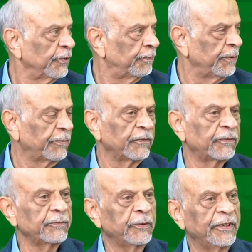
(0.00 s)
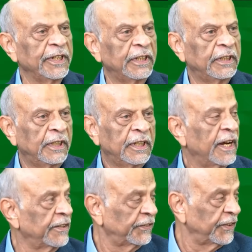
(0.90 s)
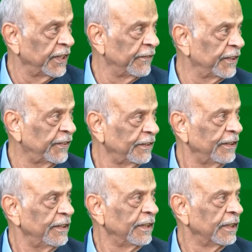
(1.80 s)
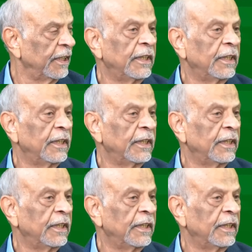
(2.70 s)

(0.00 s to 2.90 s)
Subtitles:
the people from Somalia. I understand they're well settled here.